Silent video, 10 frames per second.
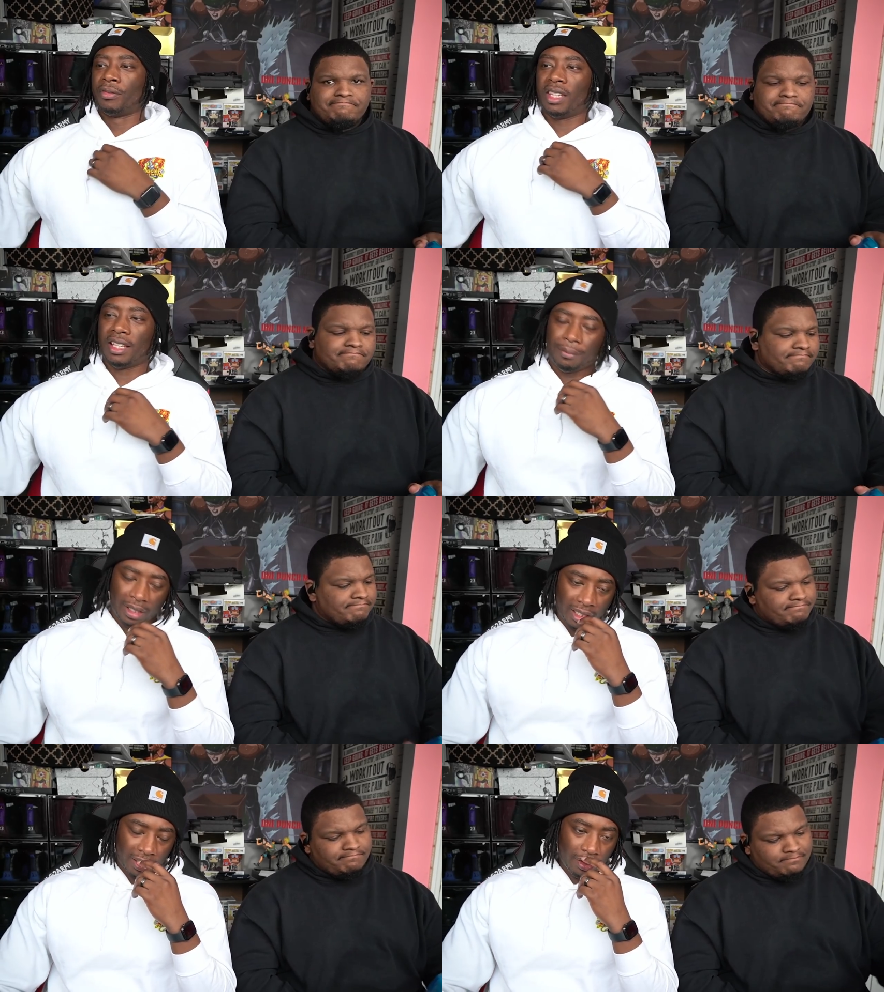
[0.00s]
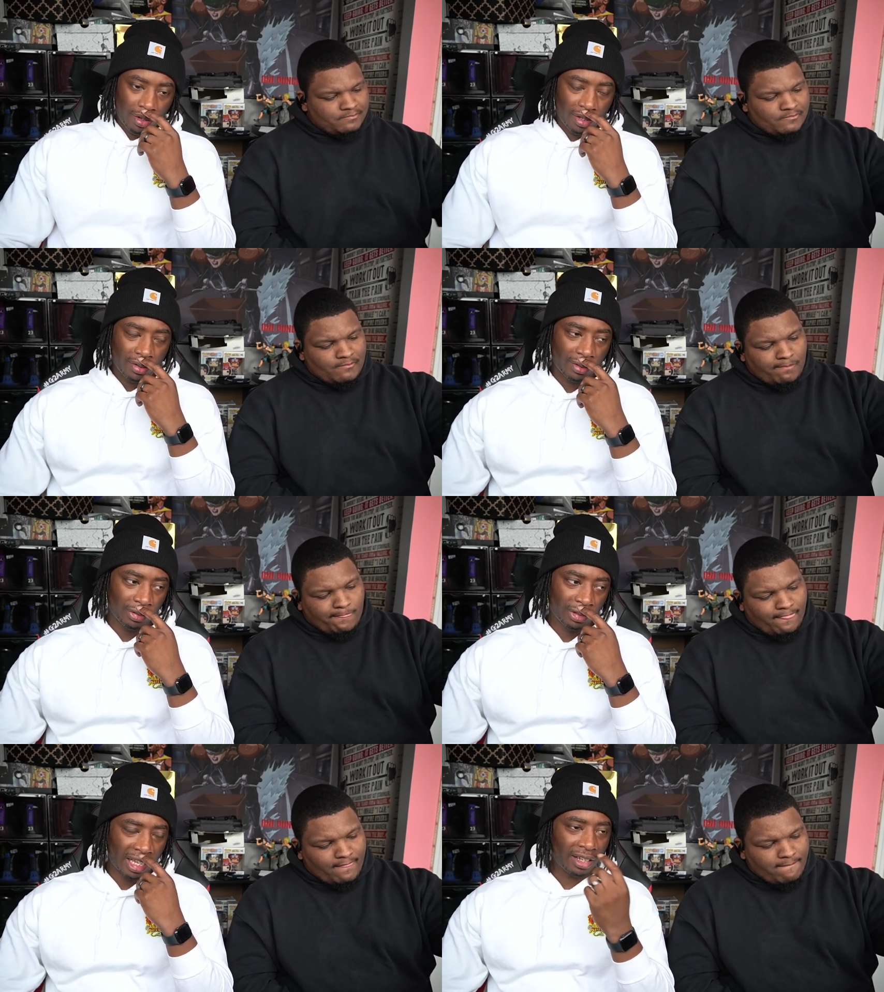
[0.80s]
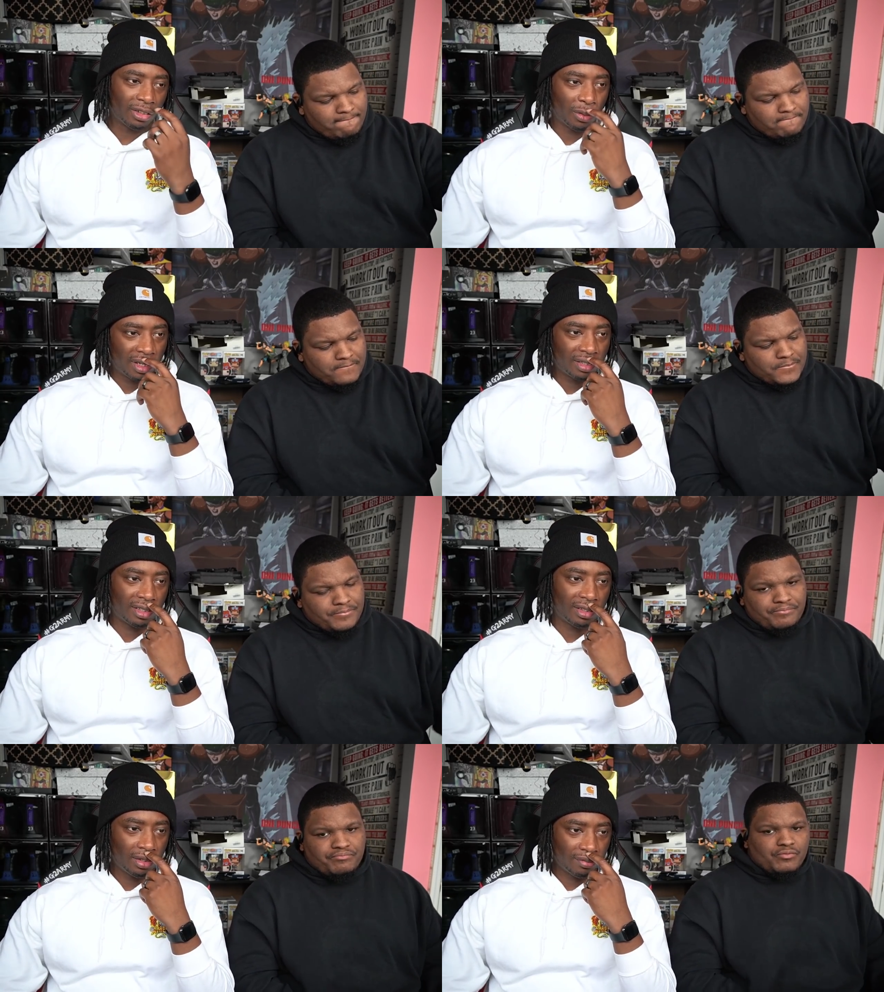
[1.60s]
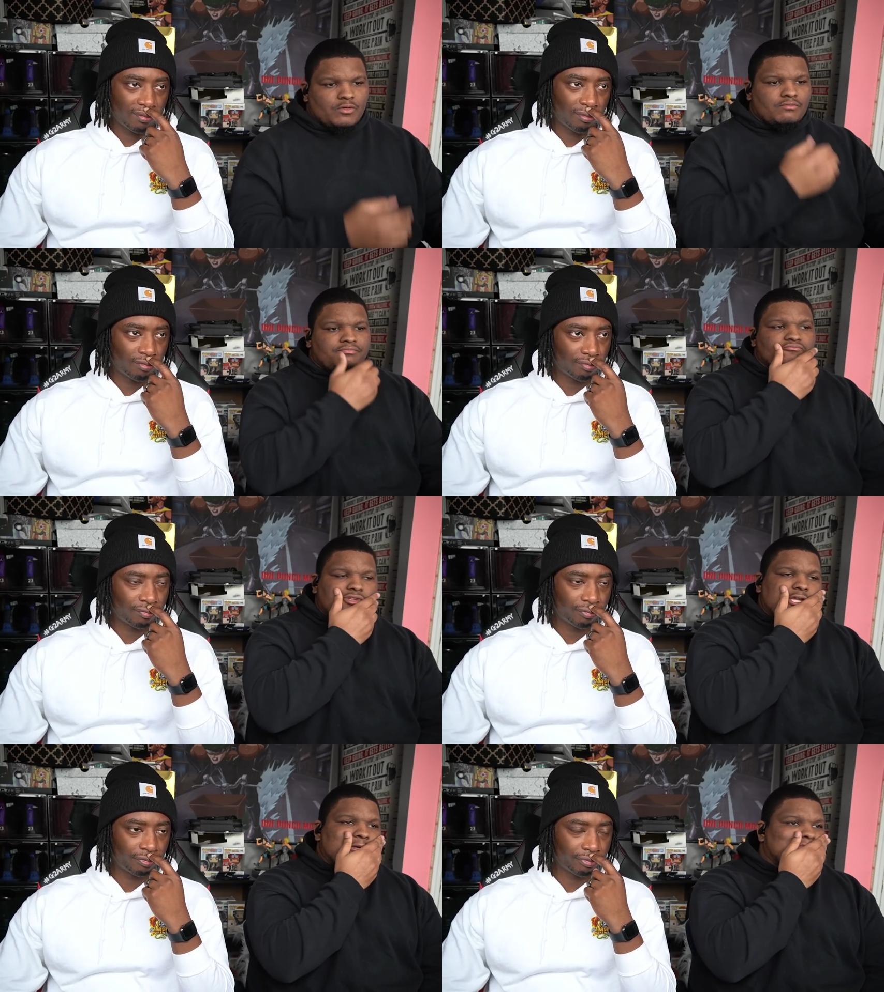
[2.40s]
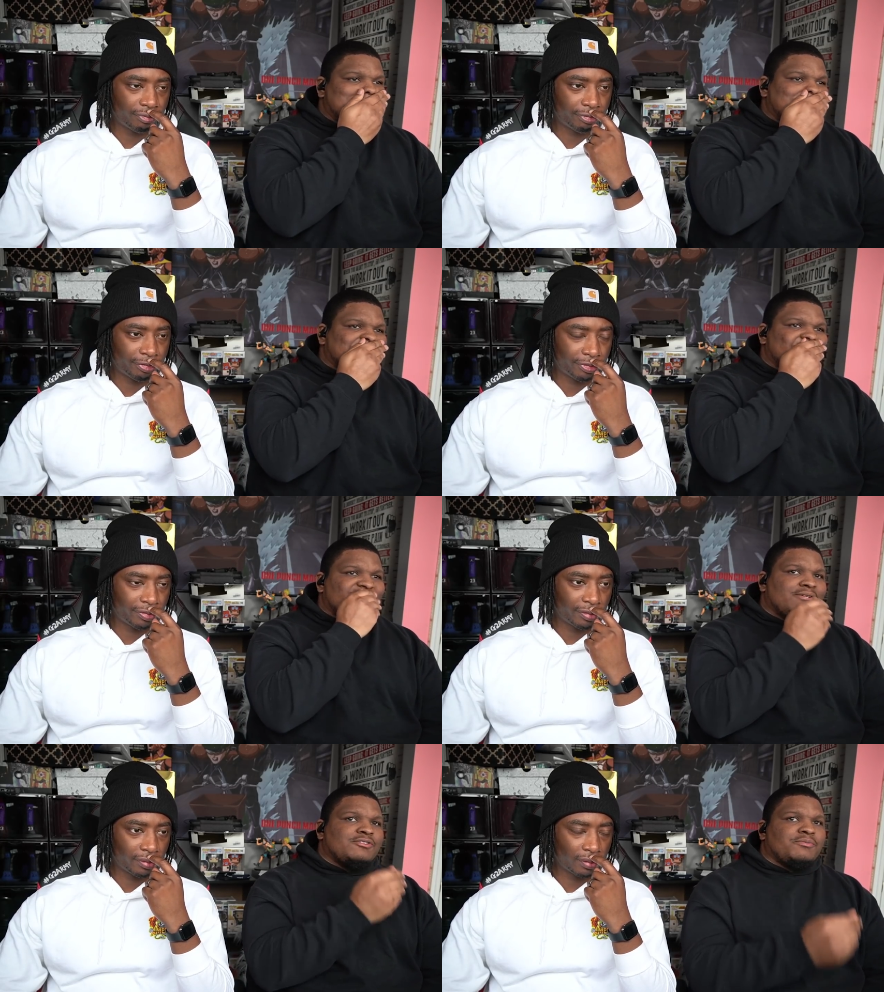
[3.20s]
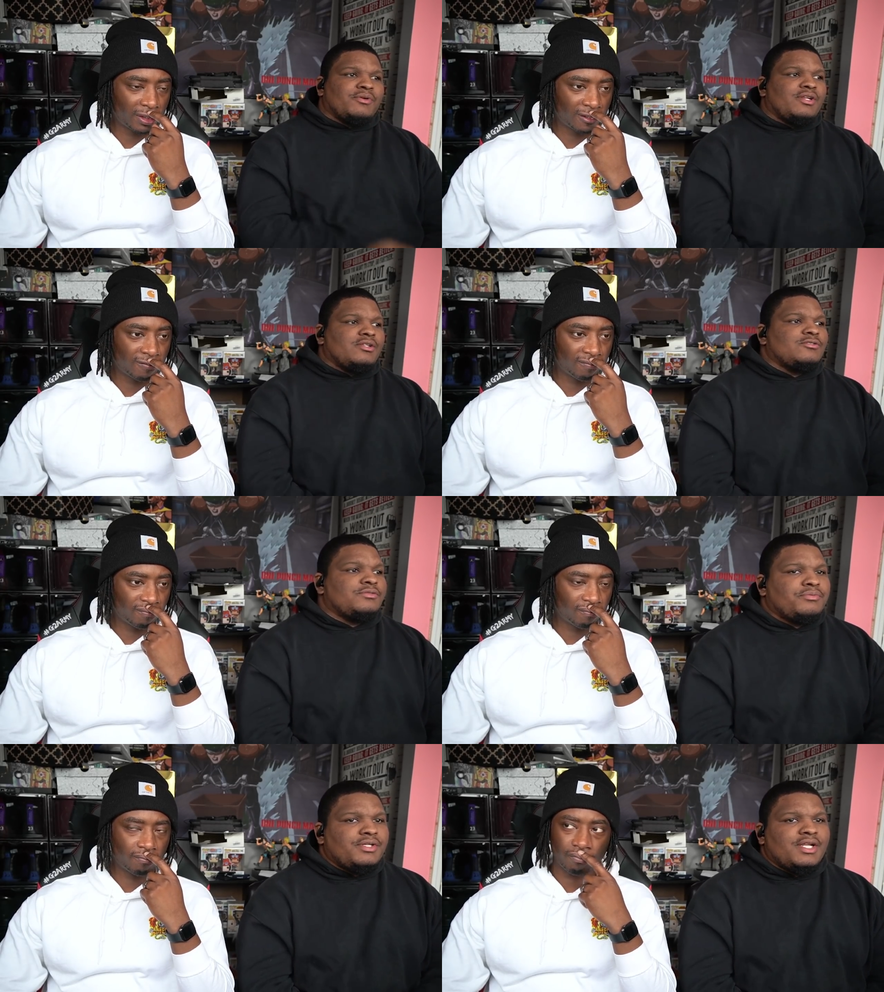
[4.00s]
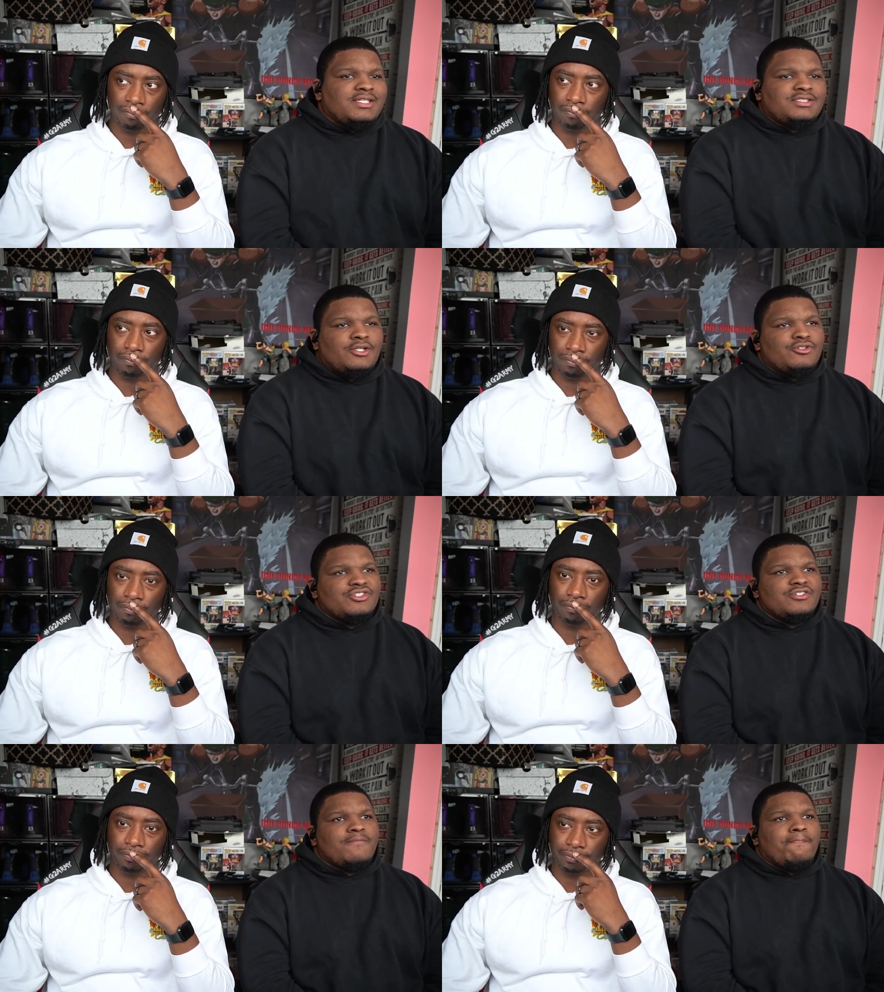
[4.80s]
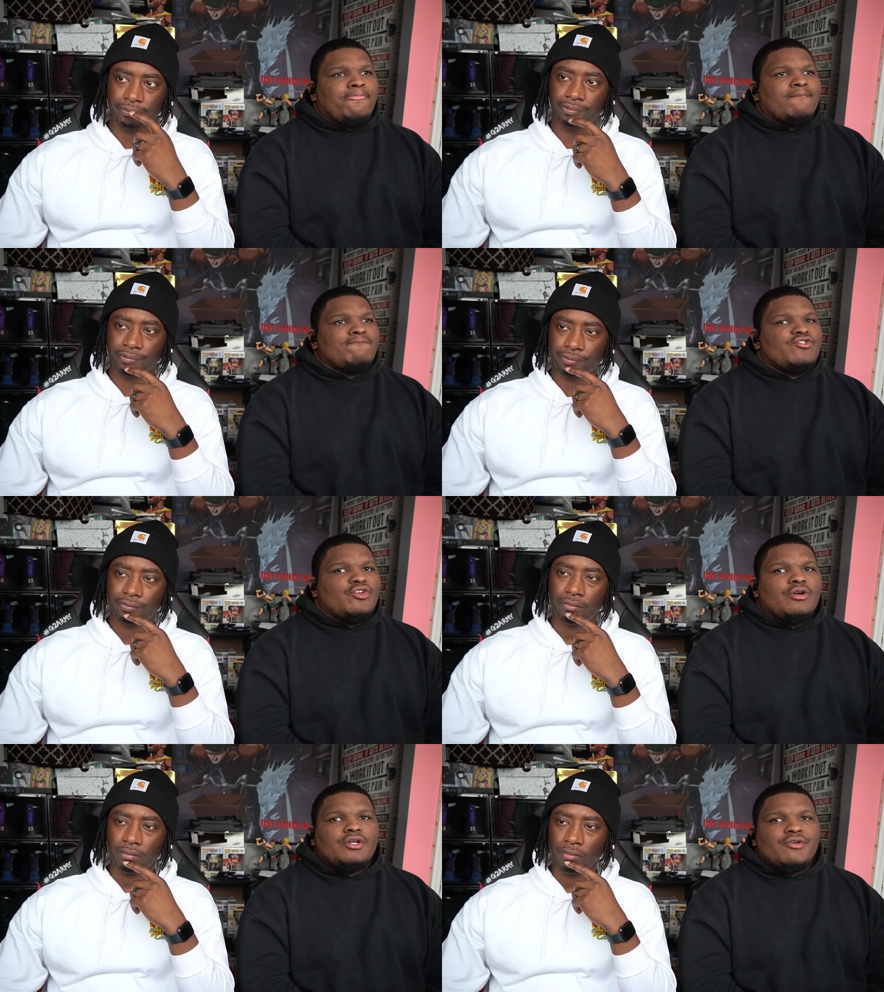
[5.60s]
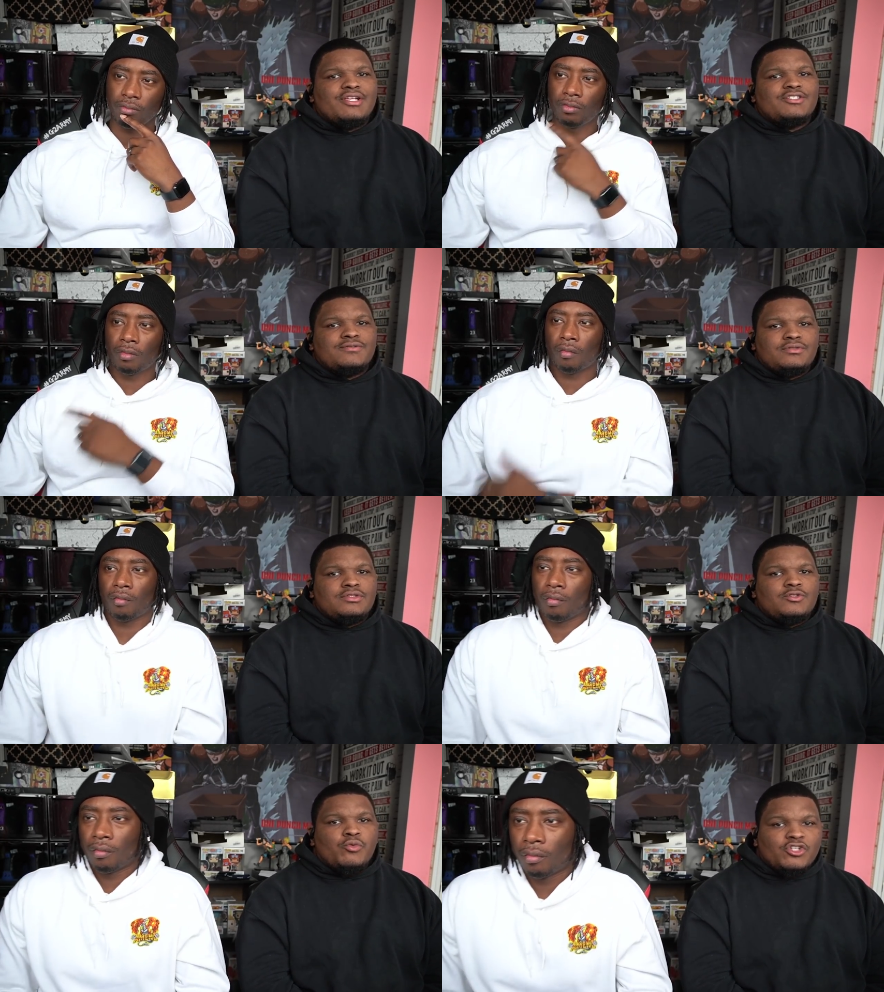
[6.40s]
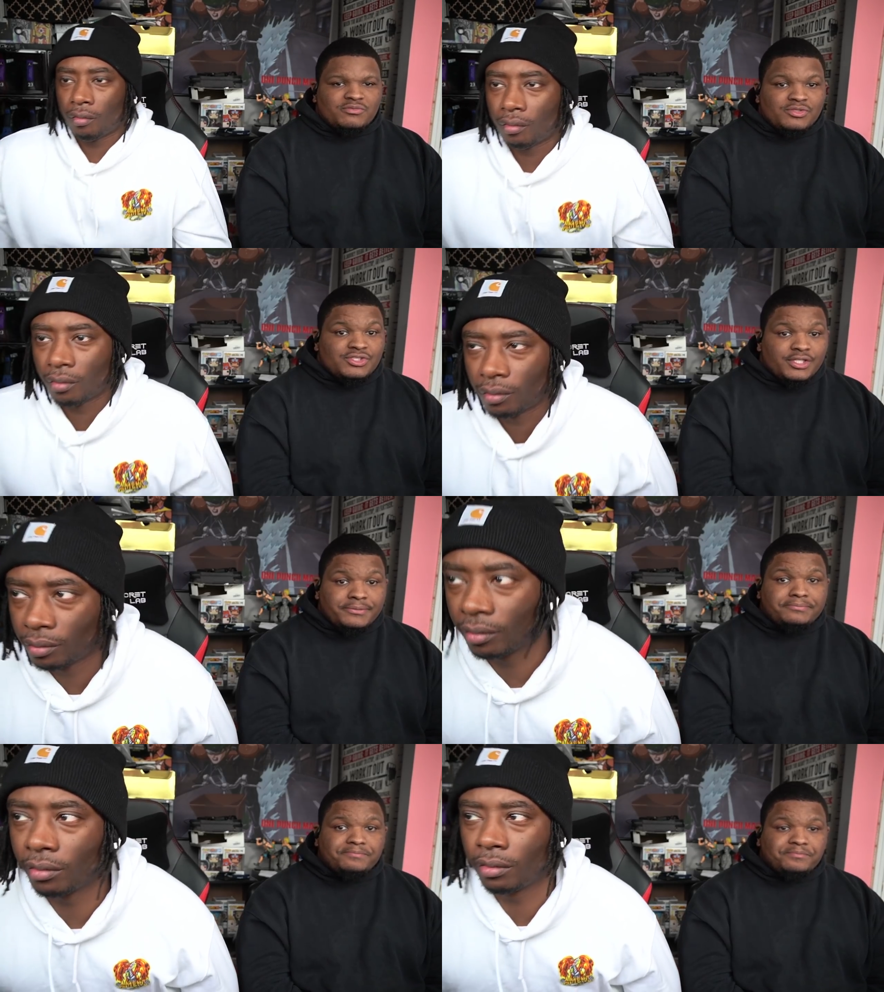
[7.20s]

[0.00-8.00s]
Speaker 1: Yeah, man. I like the way this
Speaker 2: ended. Yeah, yeah. It was a pretty, it was a pretty nice closure, showing great sportsmanship.